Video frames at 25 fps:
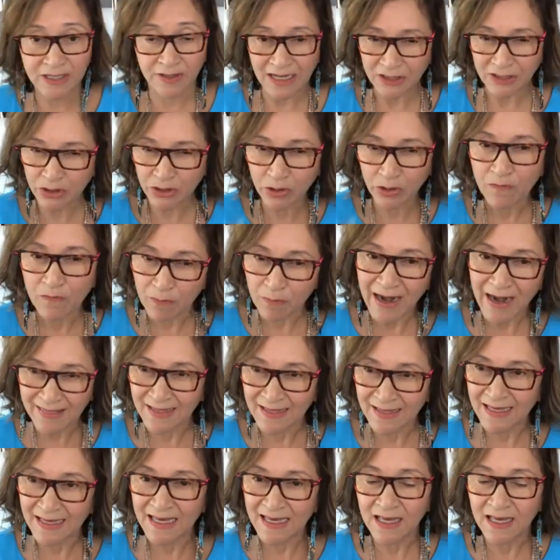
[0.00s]
seemed to,
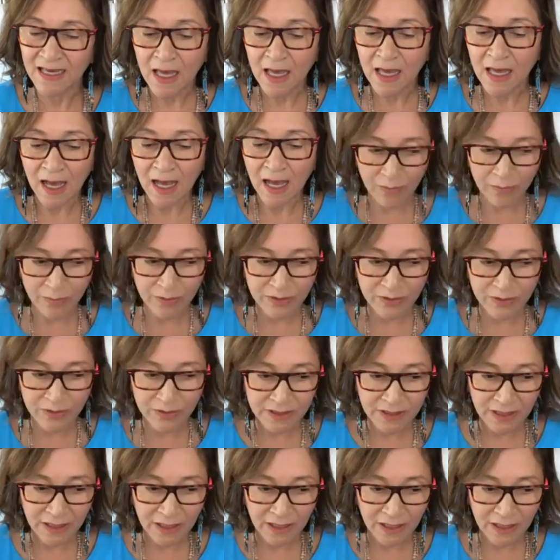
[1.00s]
that took over my
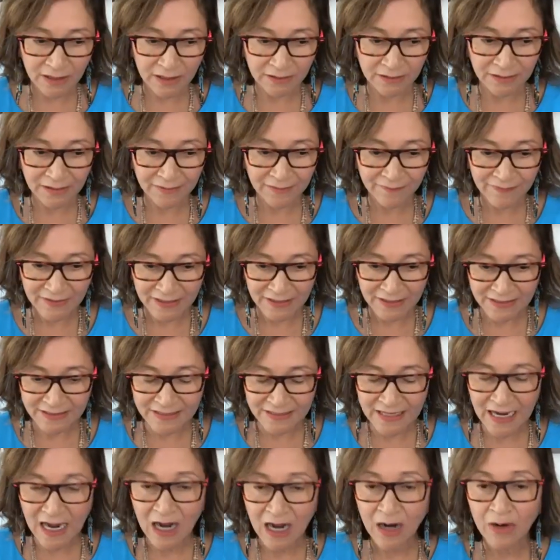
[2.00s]
thinking, um, and
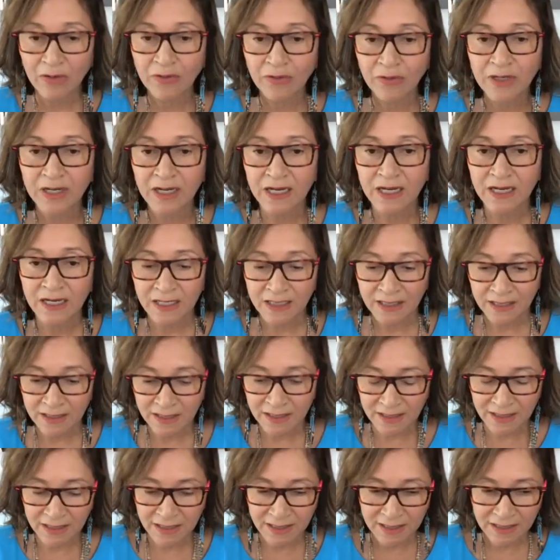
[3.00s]
I was uh, living
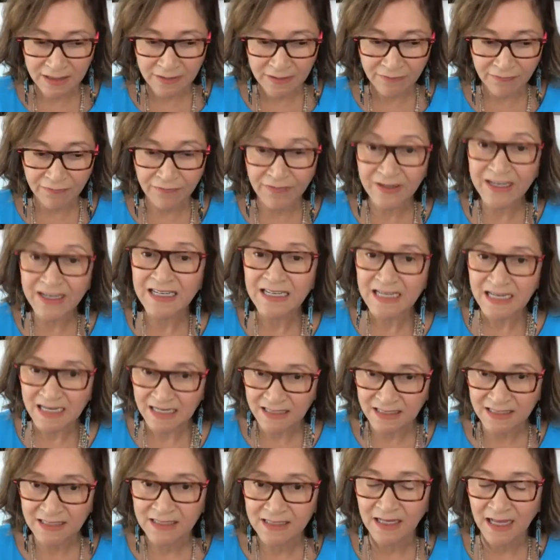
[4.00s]
down in the
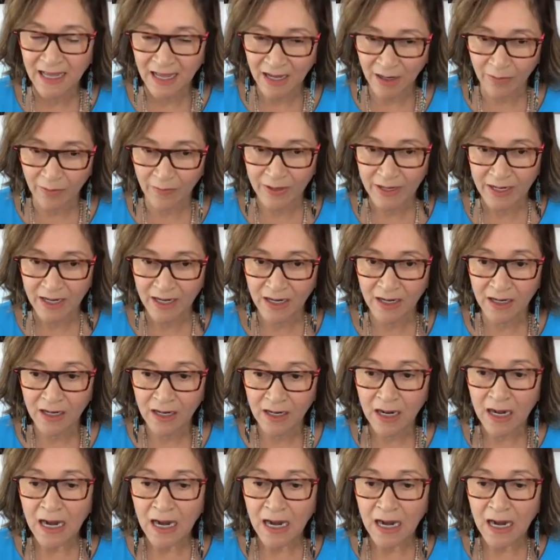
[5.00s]
Phoenix area,